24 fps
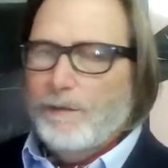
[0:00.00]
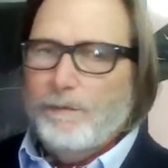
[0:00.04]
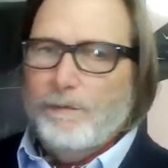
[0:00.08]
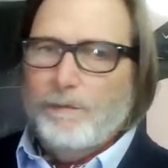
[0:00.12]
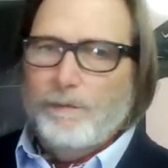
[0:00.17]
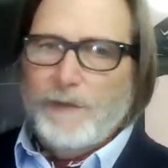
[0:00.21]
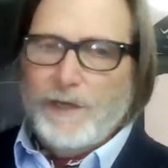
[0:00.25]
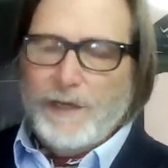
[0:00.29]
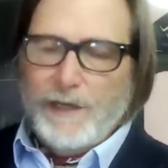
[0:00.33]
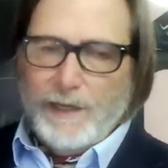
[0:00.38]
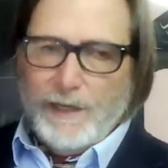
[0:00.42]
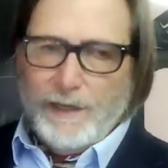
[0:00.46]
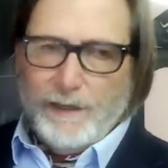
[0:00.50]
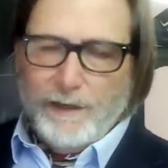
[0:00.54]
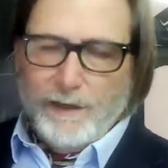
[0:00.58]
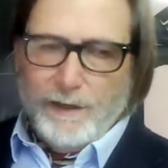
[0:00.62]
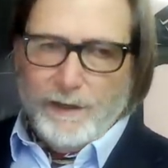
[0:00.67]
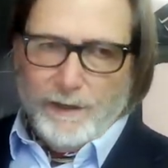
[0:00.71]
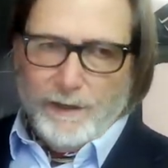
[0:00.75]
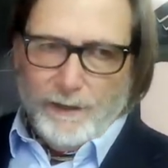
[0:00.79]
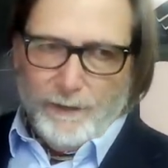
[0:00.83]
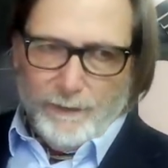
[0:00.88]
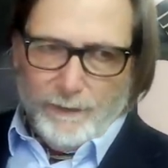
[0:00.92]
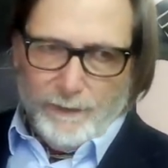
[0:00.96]
meaning
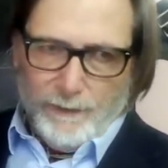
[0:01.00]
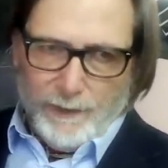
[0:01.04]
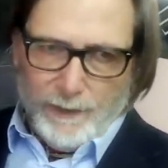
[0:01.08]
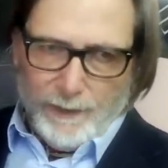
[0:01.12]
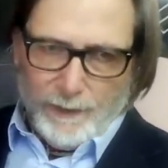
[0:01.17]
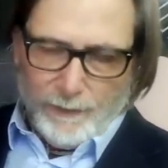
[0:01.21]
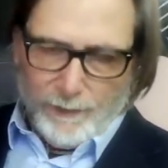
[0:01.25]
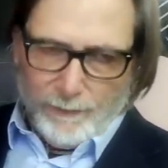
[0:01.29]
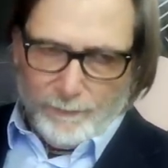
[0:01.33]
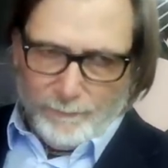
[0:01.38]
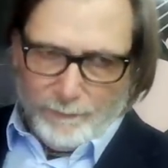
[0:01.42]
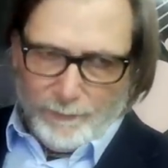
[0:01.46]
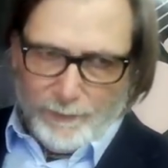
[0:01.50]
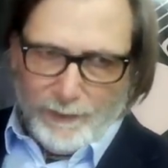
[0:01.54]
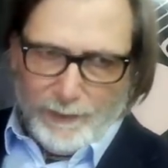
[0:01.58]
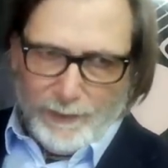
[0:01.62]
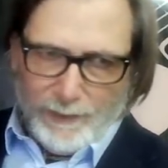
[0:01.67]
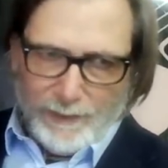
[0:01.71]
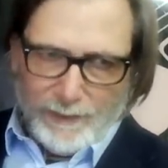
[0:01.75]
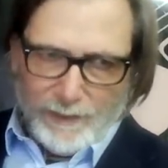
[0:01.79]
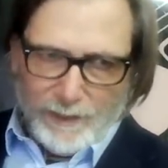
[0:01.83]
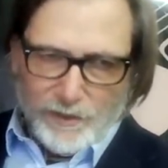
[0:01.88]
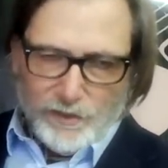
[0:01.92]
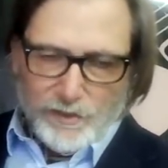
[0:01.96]
the
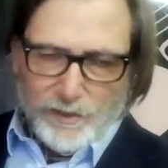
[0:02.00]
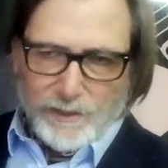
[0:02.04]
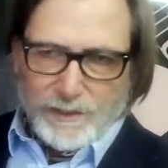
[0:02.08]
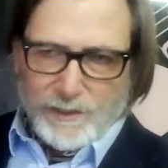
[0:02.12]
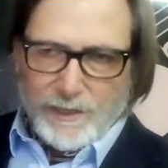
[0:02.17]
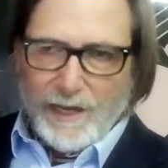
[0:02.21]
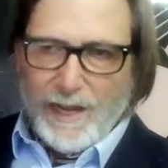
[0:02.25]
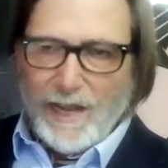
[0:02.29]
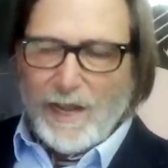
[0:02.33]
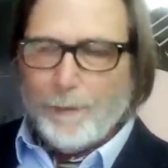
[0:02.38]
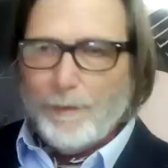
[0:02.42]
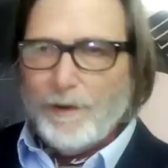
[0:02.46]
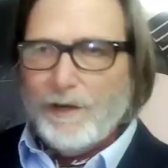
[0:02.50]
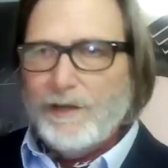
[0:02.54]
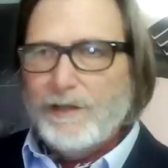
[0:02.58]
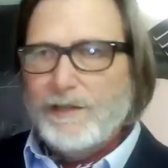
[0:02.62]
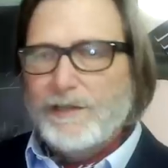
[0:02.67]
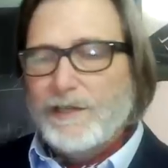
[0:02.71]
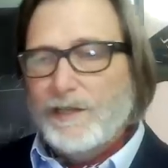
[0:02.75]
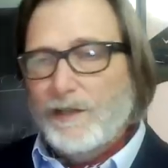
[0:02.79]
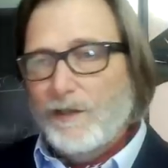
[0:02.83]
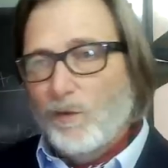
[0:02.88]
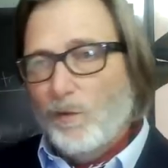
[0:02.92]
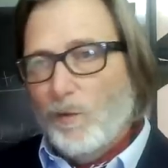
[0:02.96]
indigenous
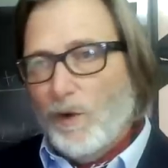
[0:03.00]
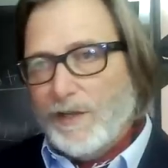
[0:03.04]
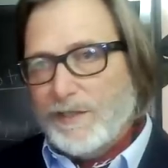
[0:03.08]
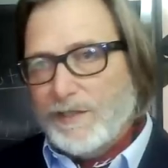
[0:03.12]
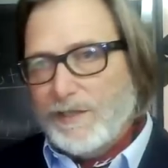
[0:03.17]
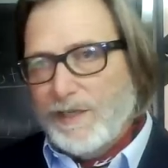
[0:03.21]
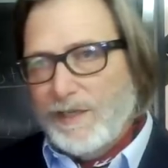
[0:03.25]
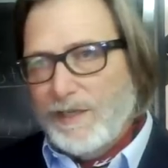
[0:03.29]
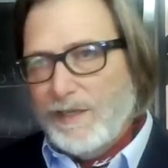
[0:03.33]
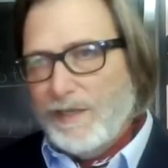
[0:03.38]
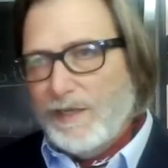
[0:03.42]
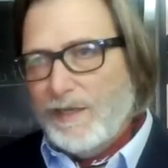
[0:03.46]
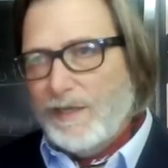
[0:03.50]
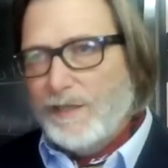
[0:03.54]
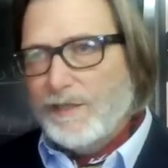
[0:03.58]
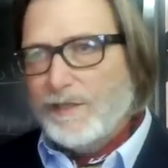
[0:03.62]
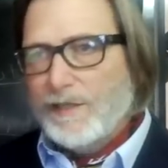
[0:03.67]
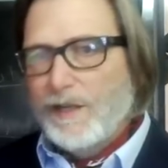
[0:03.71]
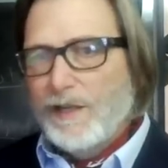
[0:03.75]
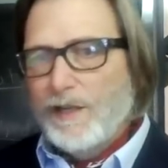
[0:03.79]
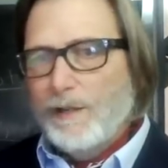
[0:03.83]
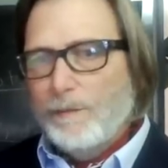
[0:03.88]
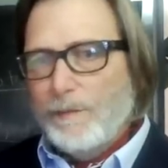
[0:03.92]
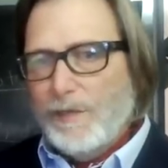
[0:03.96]
inhabitants in the West Indies,
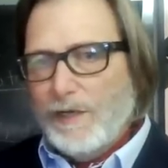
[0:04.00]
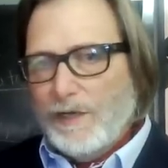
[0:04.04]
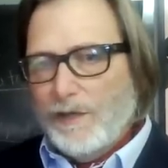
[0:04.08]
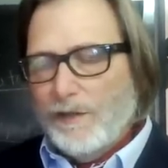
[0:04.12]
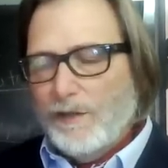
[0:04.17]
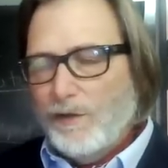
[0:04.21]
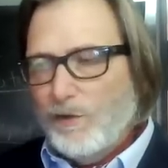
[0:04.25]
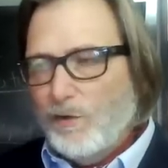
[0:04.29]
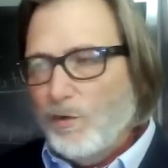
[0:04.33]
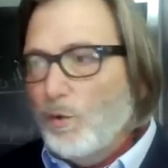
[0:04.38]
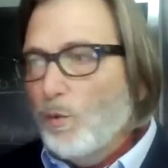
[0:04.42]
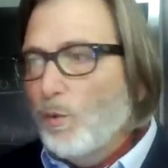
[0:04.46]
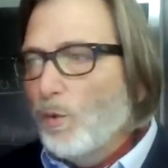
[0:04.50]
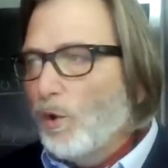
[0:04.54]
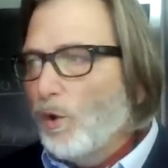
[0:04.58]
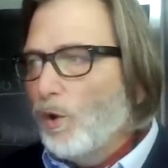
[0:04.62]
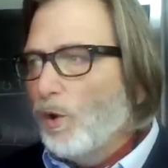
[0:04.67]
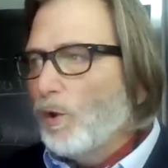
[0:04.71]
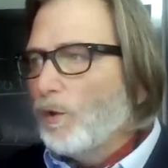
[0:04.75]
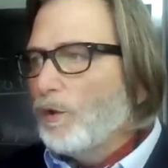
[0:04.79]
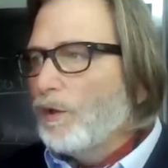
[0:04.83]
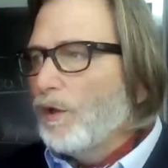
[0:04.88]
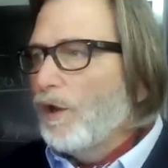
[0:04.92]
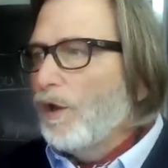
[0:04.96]
meaning the New
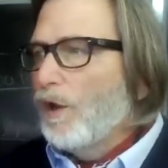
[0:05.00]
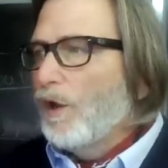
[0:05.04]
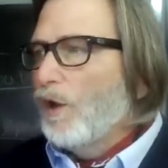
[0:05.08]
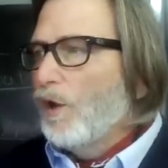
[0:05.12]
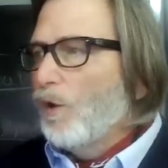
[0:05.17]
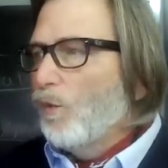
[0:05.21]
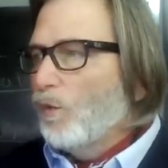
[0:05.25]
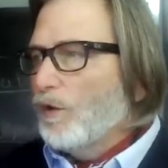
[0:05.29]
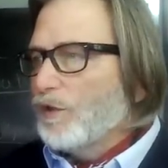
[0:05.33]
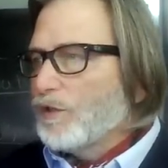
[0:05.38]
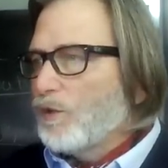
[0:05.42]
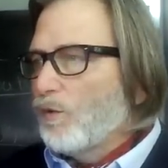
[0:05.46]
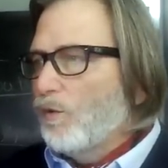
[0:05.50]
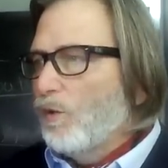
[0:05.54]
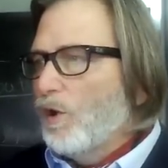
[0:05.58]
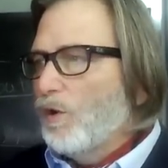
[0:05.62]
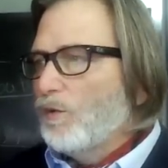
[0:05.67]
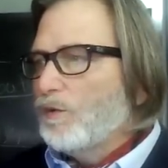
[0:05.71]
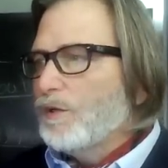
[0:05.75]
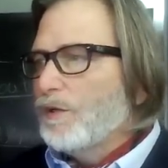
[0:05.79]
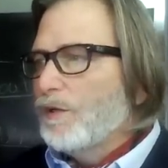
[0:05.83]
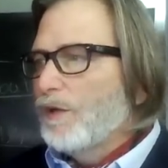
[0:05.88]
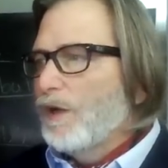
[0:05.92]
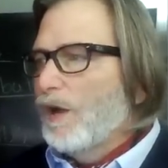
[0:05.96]
World, was,
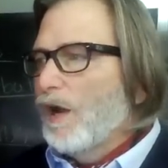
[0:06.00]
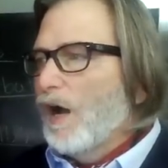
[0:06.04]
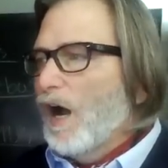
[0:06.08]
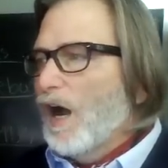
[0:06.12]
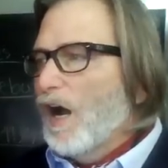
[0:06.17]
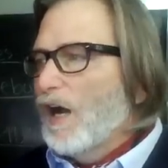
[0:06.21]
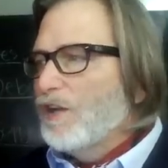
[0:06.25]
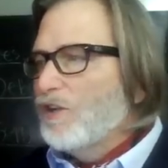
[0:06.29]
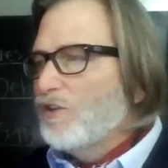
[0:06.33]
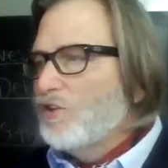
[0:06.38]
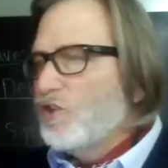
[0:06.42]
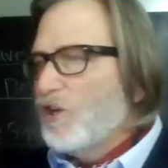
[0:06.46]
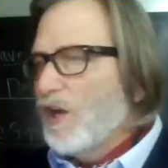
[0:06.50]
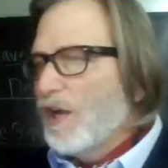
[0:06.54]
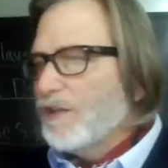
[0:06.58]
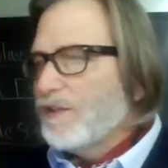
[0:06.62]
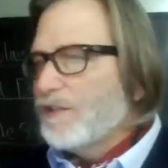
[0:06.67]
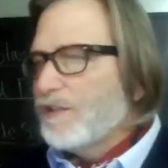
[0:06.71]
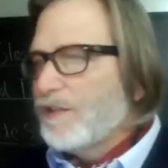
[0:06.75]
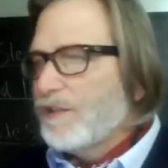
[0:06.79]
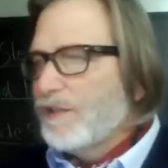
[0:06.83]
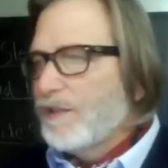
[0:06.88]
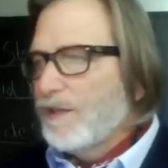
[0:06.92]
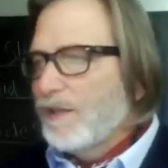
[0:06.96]
quote,
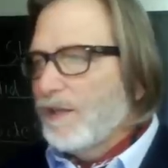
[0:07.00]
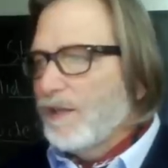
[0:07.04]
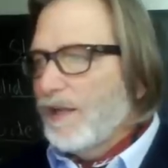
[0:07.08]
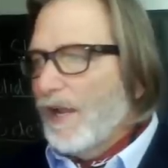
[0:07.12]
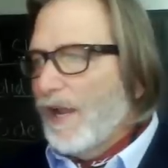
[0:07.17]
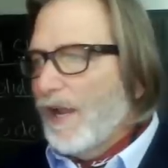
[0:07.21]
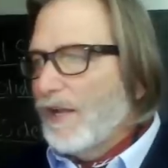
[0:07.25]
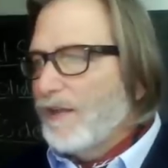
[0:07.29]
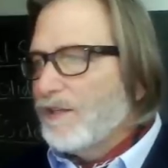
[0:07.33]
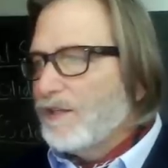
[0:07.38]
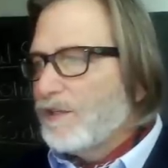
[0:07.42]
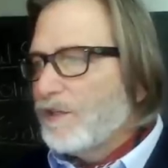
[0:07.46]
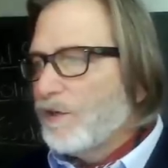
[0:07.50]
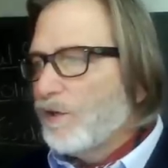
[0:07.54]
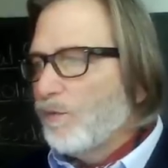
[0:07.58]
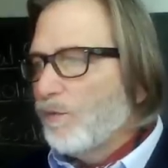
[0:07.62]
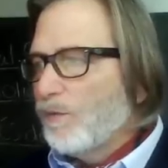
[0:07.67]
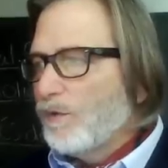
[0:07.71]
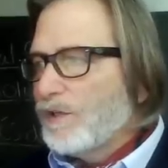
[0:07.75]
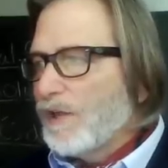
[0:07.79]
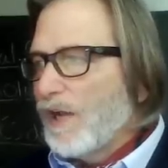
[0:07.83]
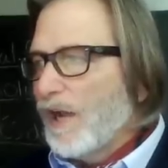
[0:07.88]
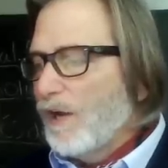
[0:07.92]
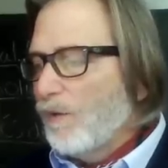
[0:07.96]
unjust and
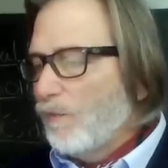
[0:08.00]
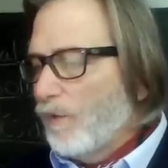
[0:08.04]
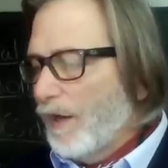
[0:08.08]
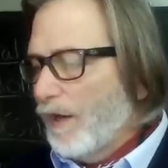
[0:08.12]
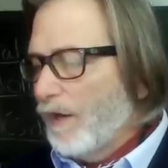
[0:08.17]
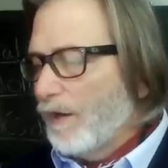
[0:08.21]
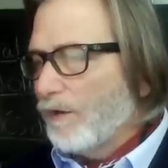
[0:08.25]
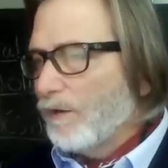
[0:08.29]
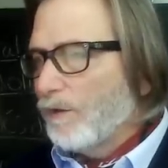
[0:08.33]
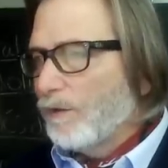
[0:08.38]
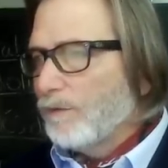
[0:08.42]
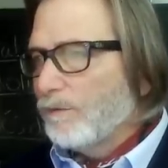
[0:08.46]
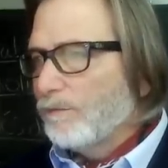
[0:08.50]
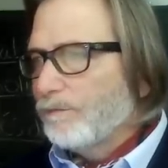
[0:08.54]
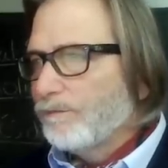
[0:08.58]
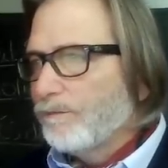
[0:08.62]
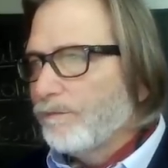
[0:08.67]
tyrannical.